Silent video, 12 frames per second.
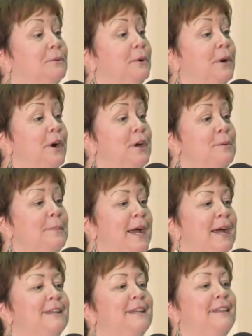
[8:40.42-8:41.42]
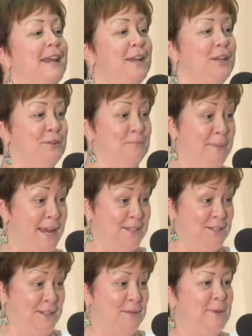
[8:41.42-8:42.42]
Where are you, Matt? Thank you.
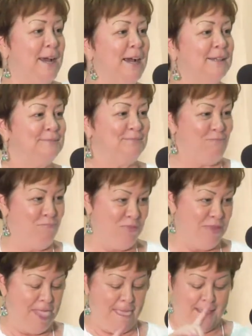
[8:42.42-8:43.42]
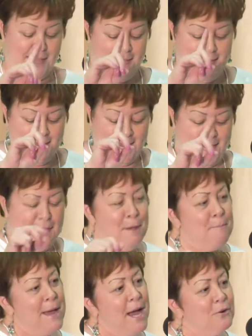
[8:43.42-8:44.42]
Matt's in the back.
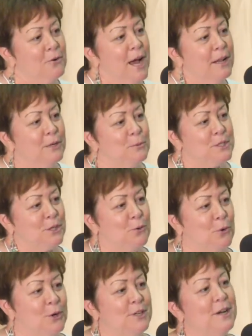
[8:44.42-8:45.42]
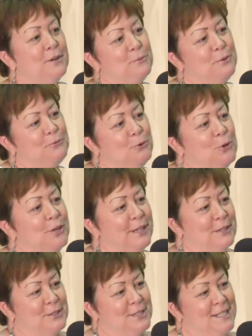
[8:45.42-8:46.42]
Matt Crowley was a coordinator with 4
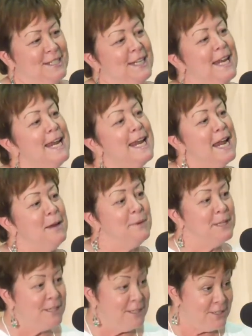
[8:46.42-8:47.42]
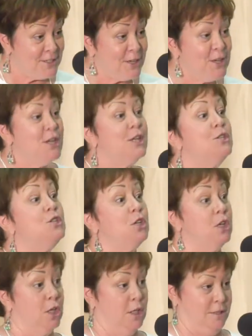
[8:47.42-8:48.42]
others, and he came in and he said,
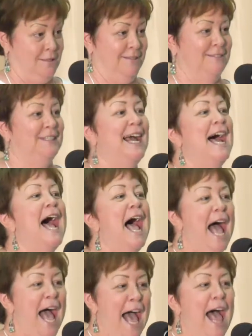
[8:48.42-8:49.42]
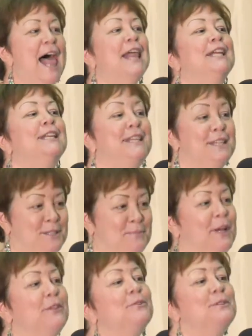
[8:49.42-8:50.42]
Jill, this
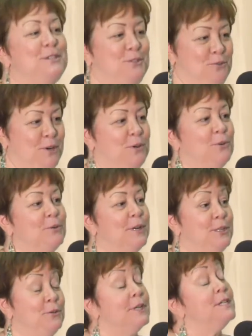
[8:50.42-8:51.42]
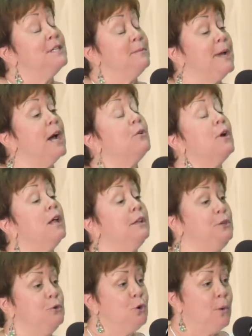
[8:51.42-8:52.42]
mother is drunk, what do I do? And I said, Matt
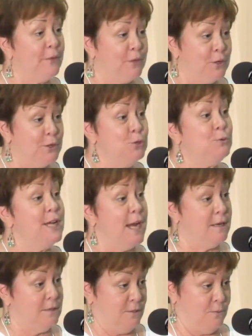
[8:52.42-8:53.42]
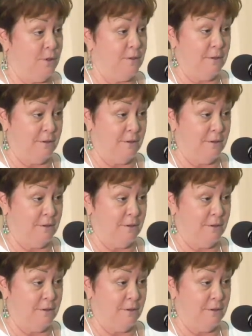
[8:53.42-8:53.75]
Crowley, you go out there and you dance with